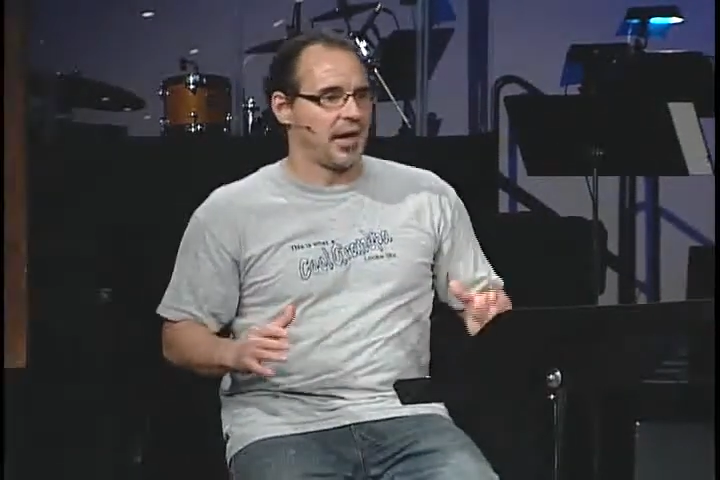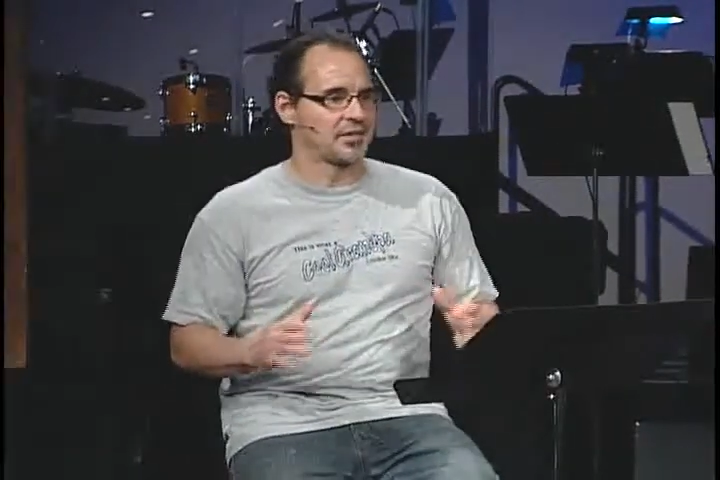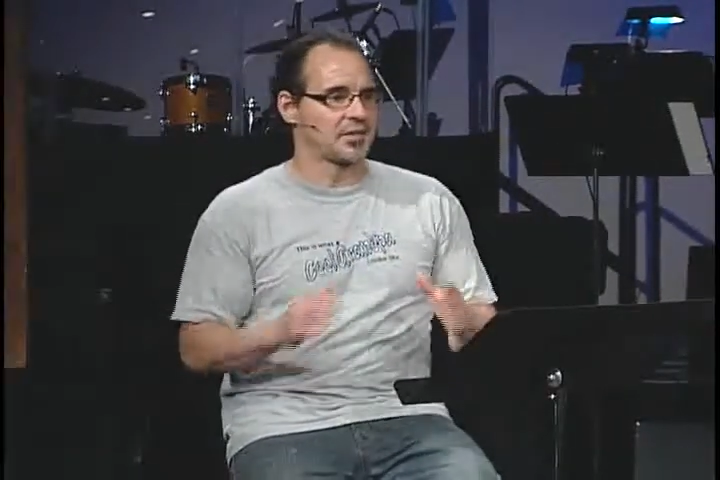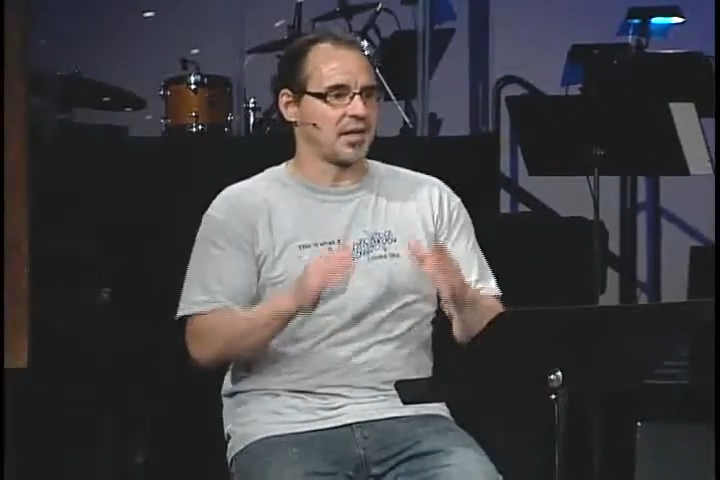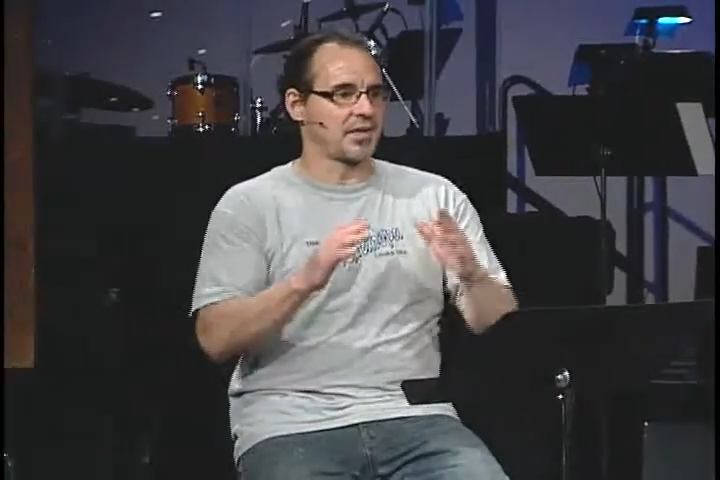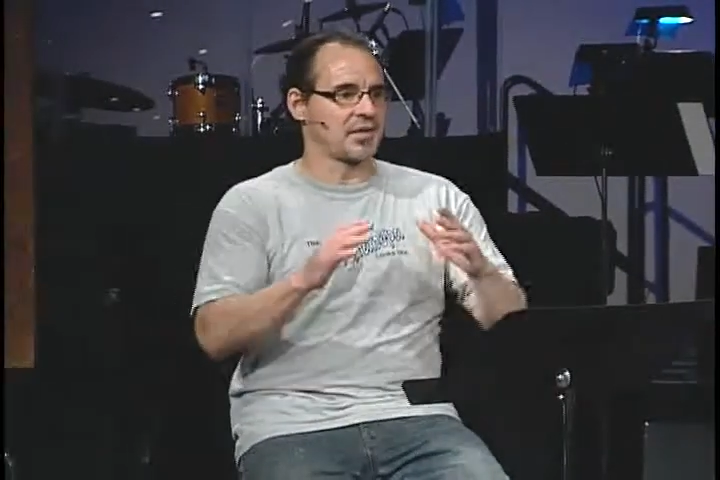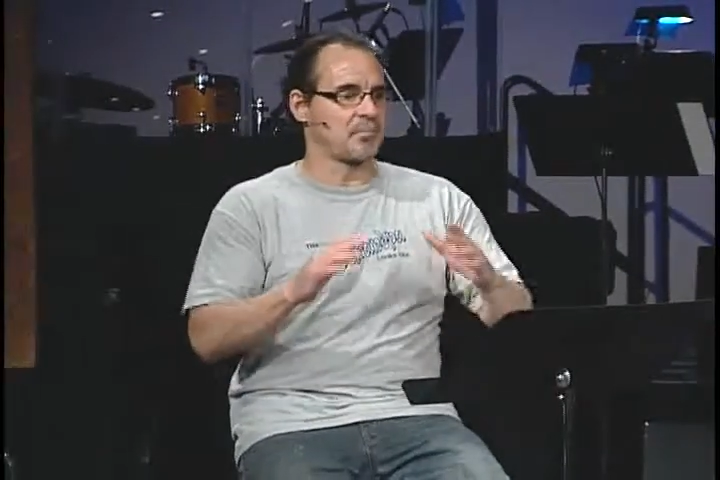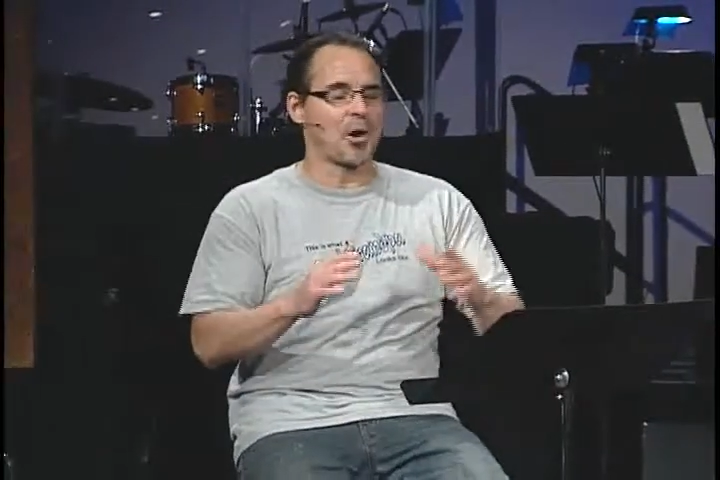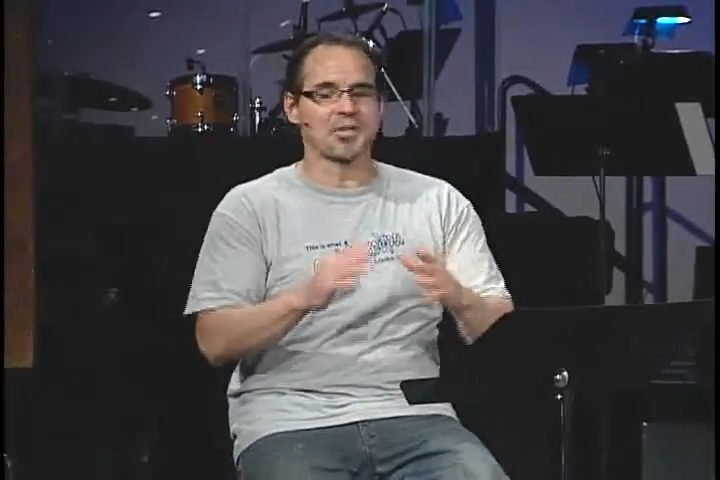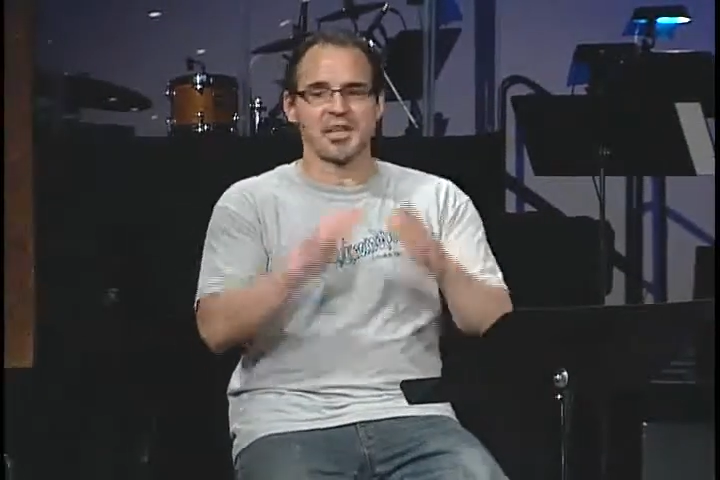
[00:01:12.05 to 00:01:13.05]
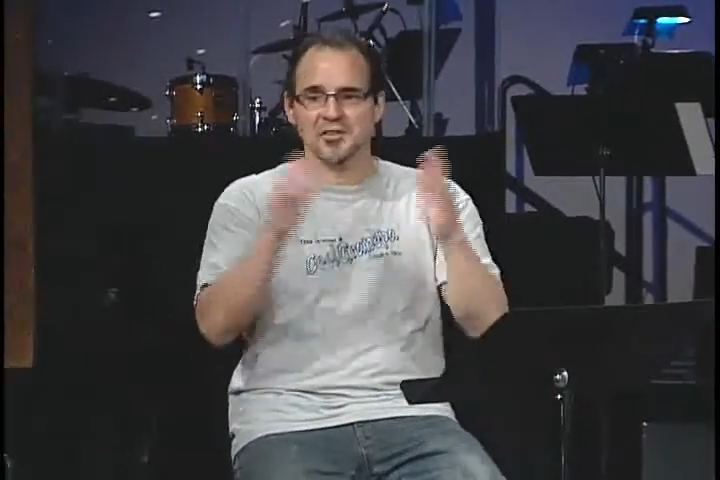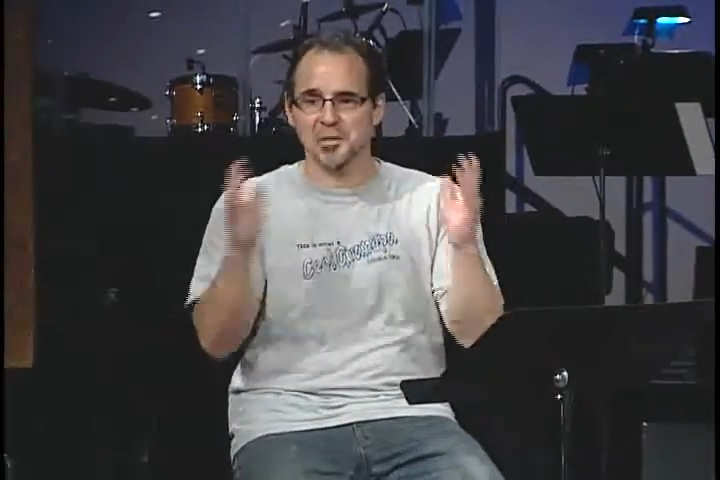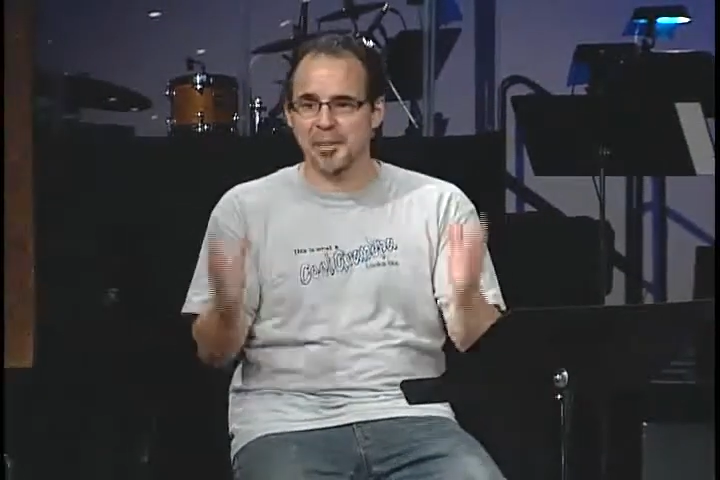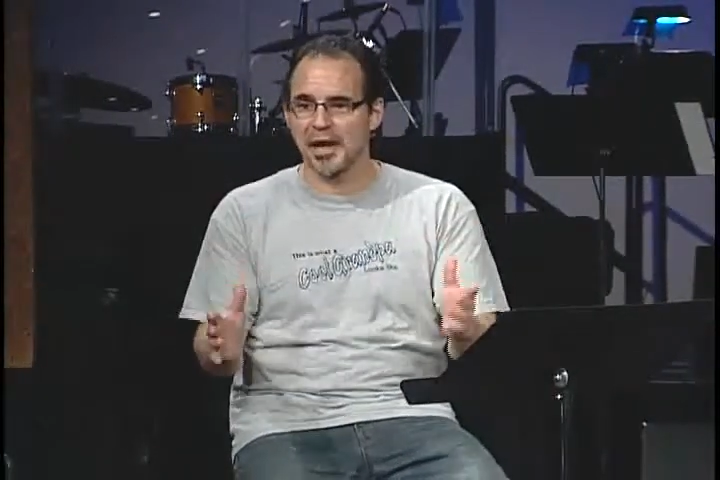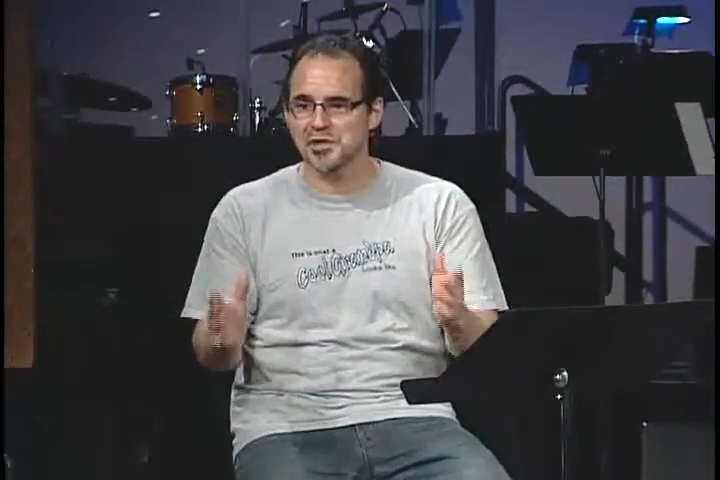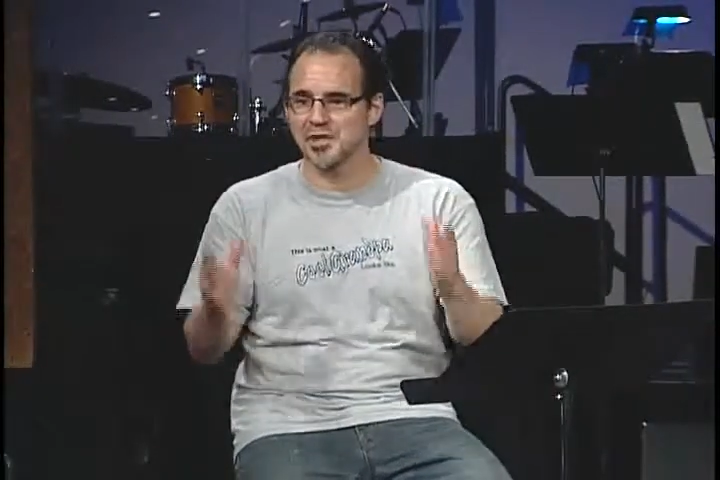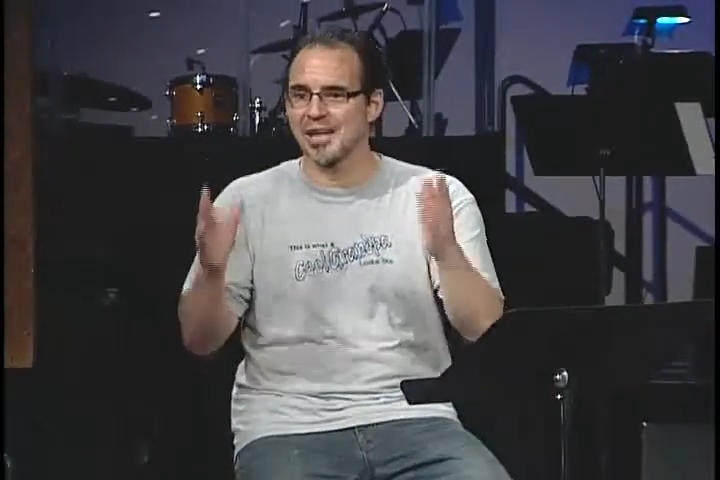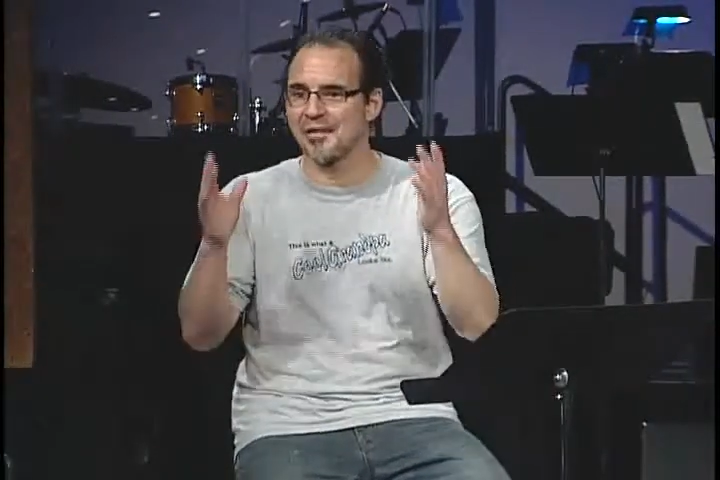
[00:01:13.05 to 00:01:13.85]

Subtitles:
is a participation